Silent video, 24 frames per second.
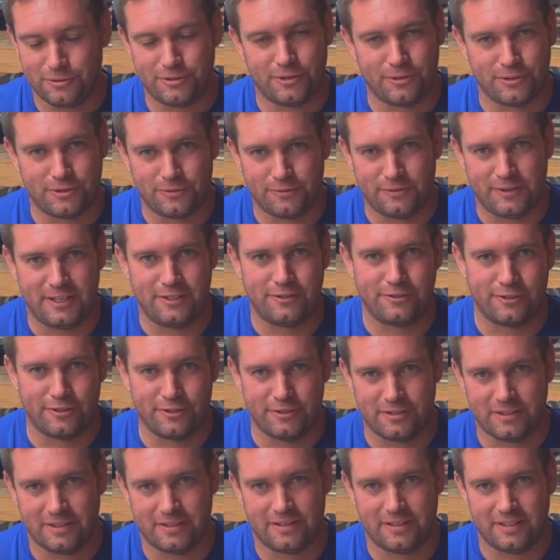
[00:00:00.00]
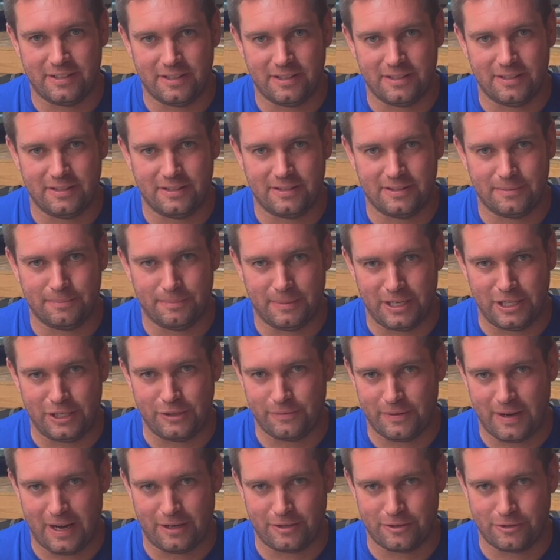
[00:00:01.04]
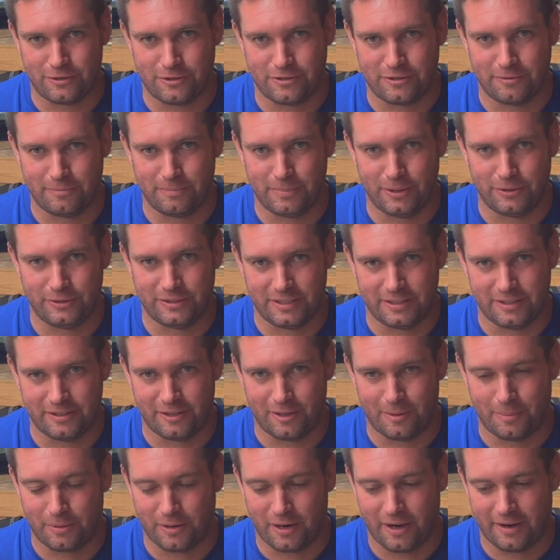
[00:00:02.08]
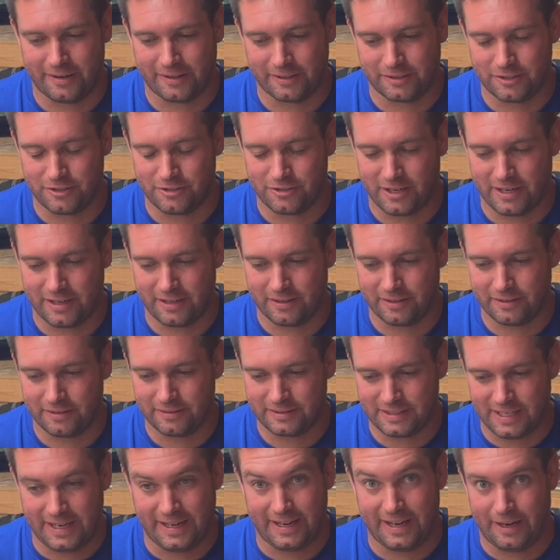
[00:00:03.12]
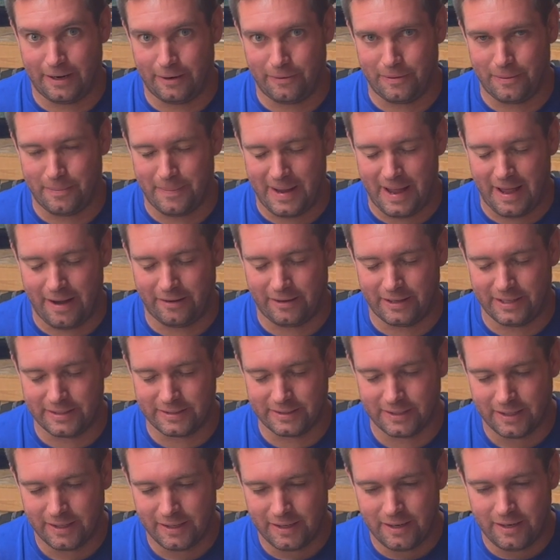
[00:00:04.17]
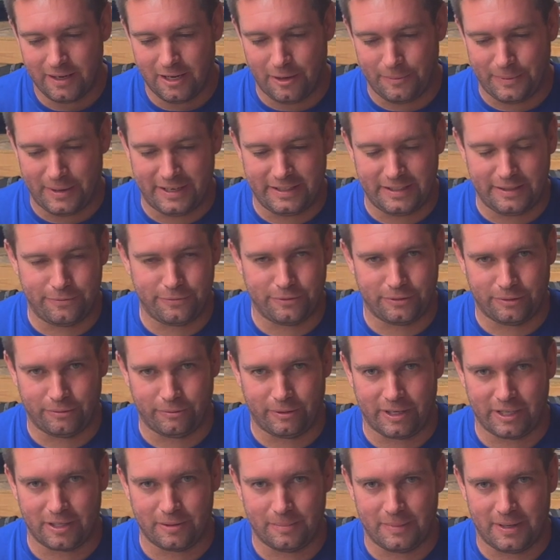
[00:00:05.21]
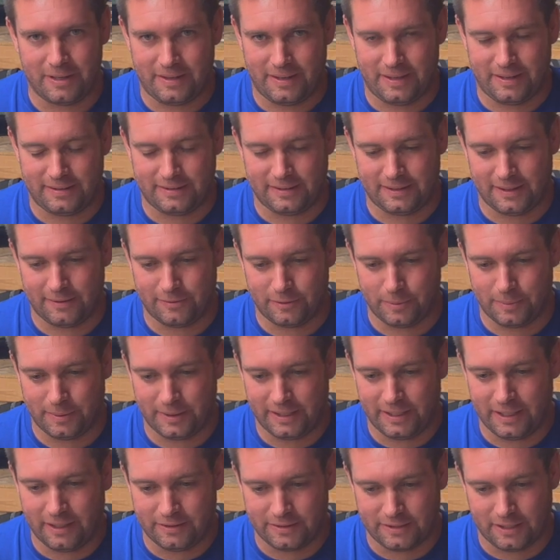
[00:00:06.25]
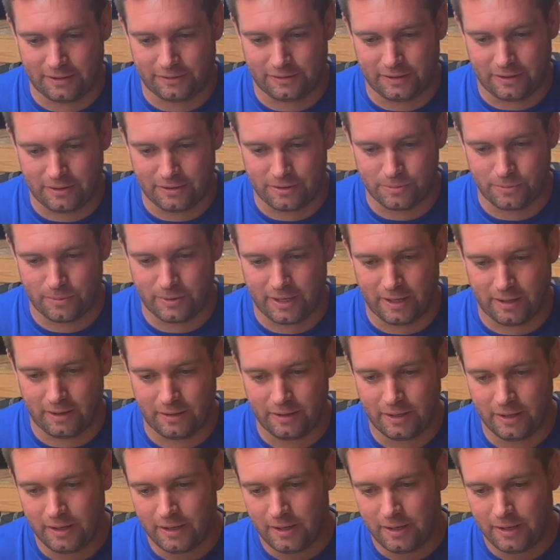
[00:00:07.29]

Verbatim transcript: those features that these manufacturers have built into their product to try to take care of the batteries. I mean, I definitely recommend that to everybody else out there as well.